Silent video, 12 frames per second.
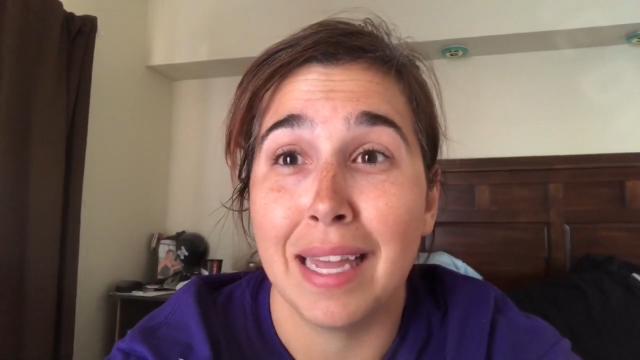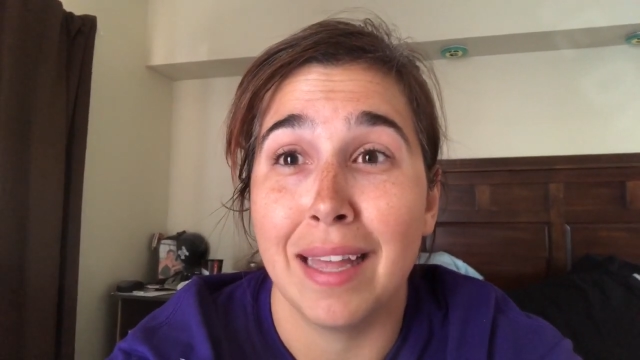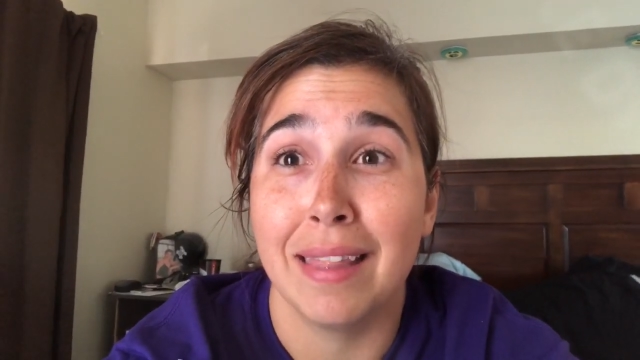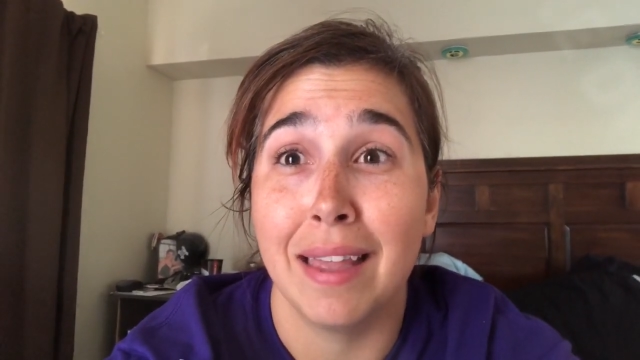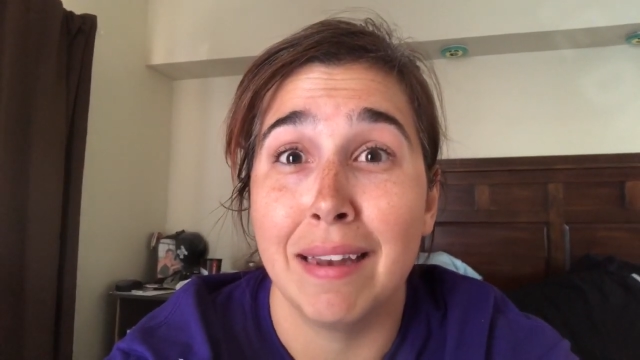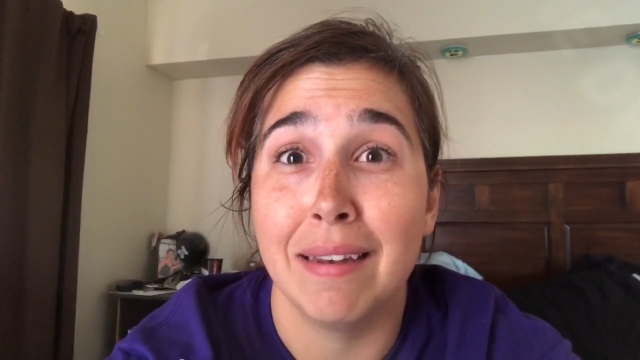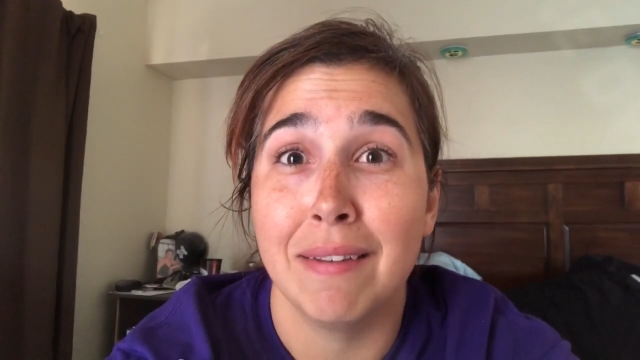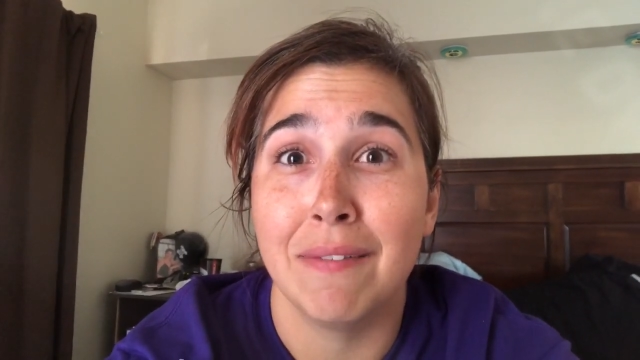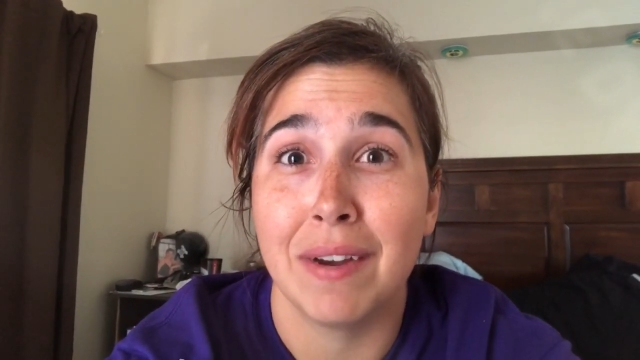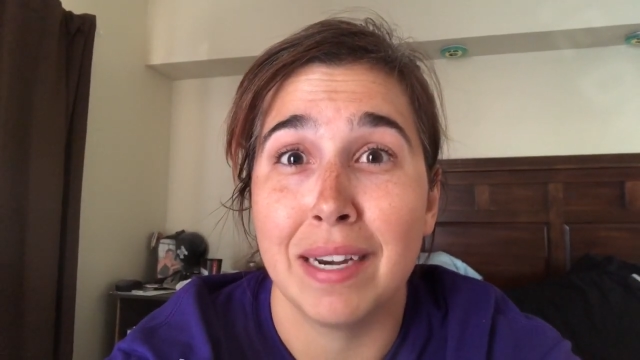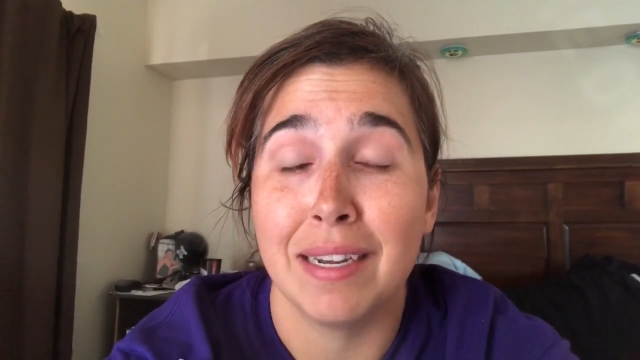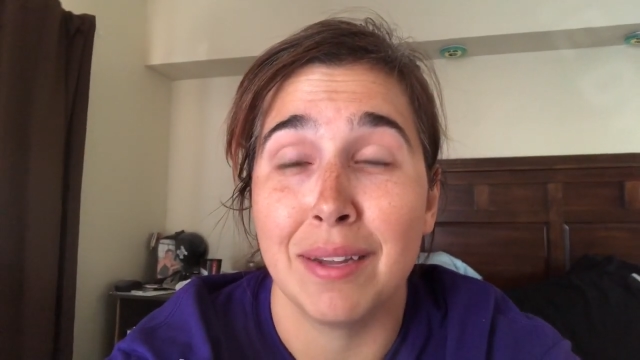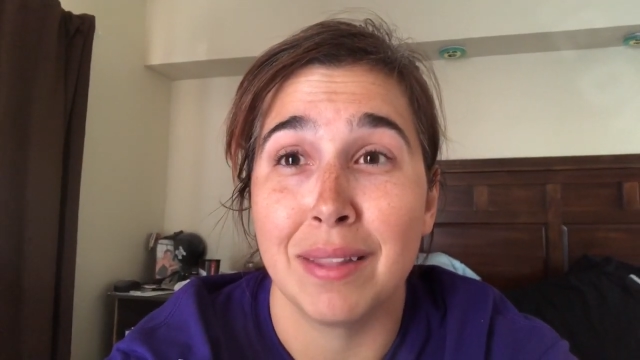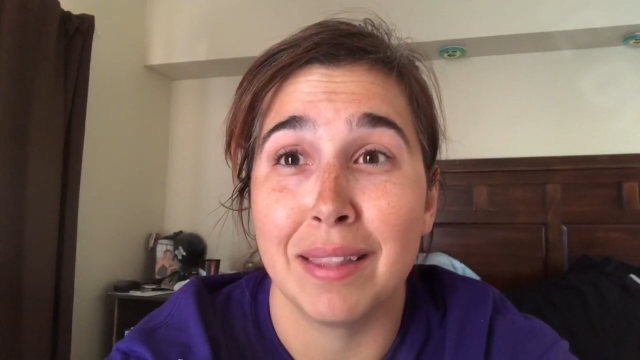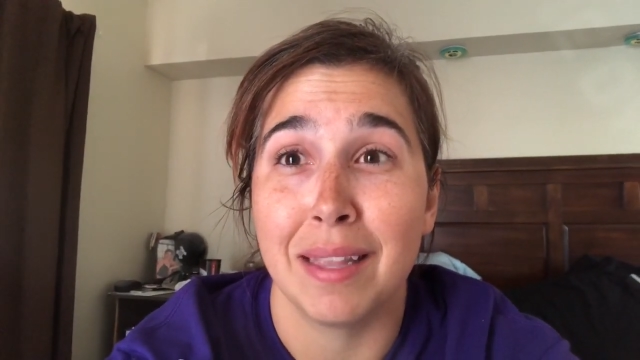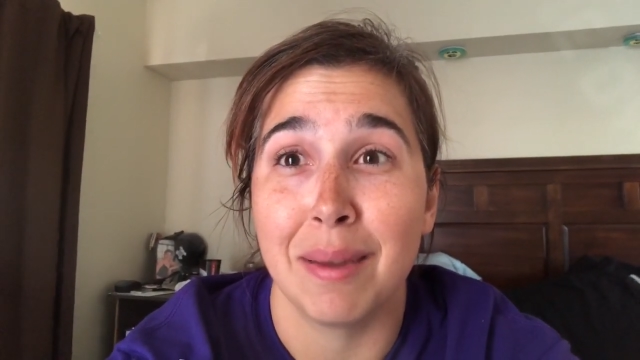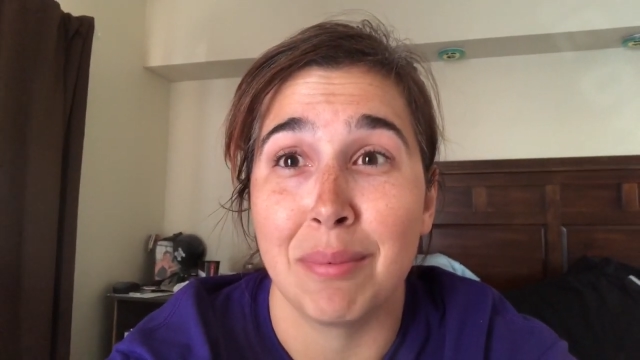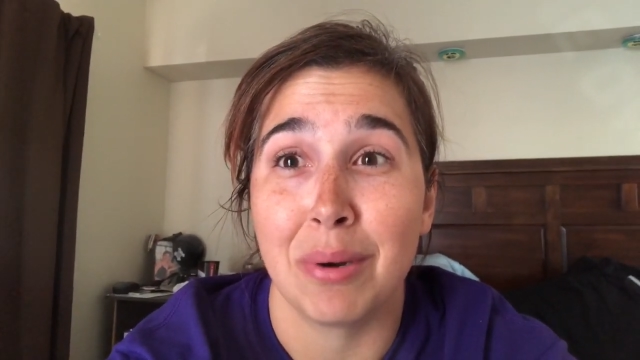and then find out that
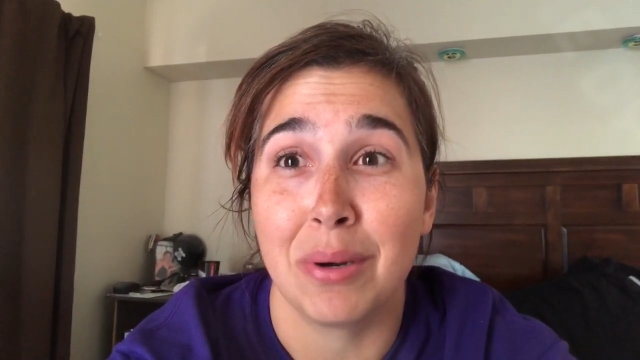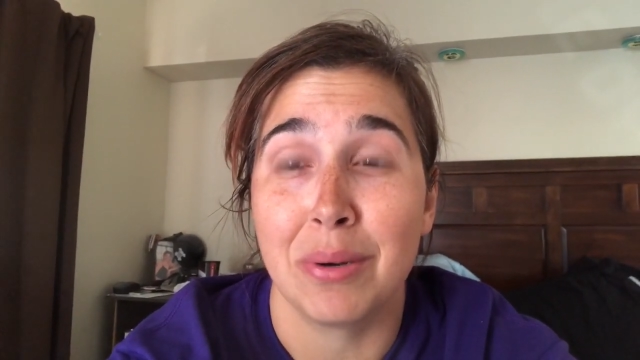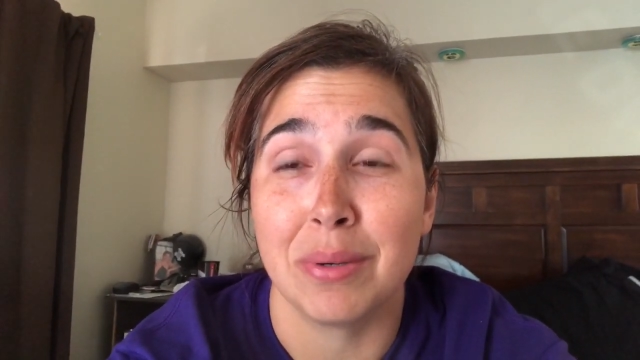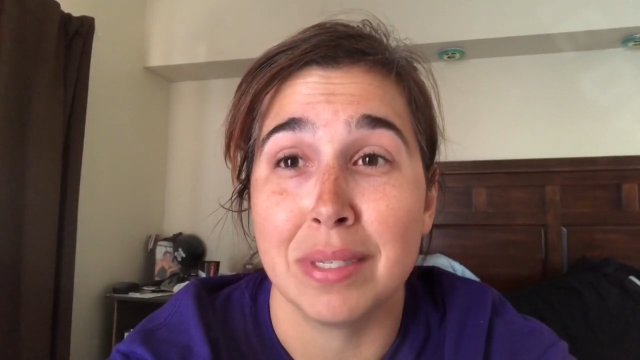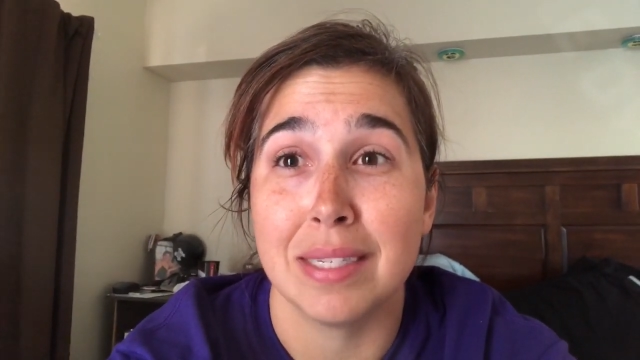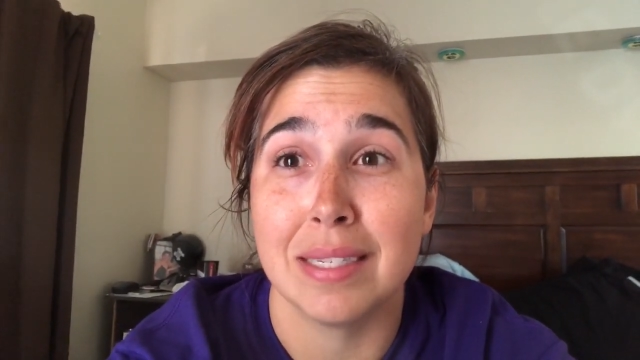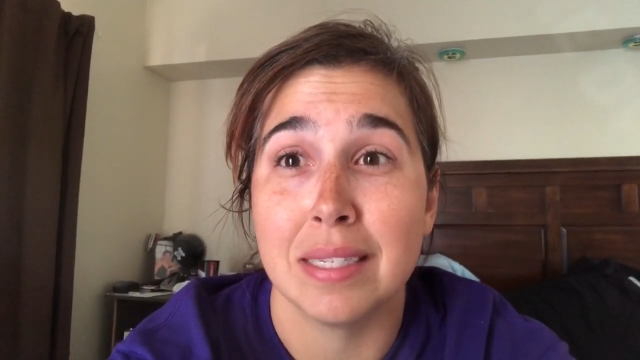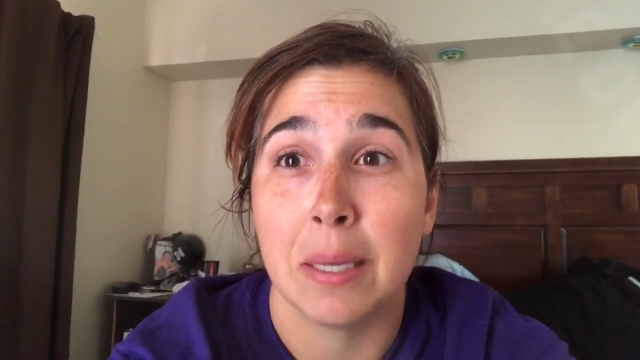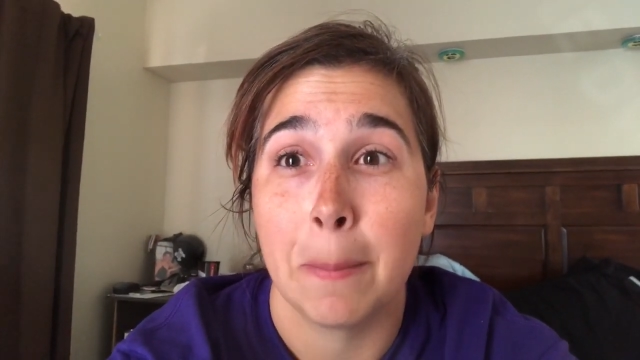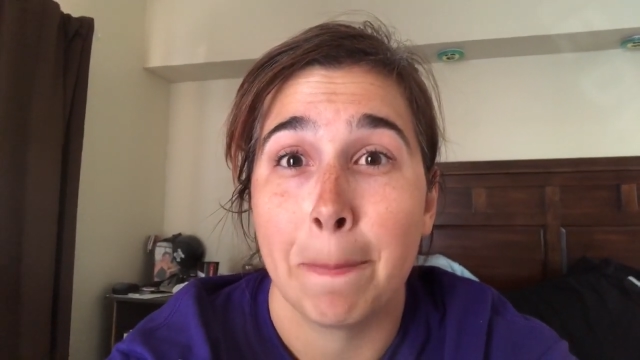the embryo is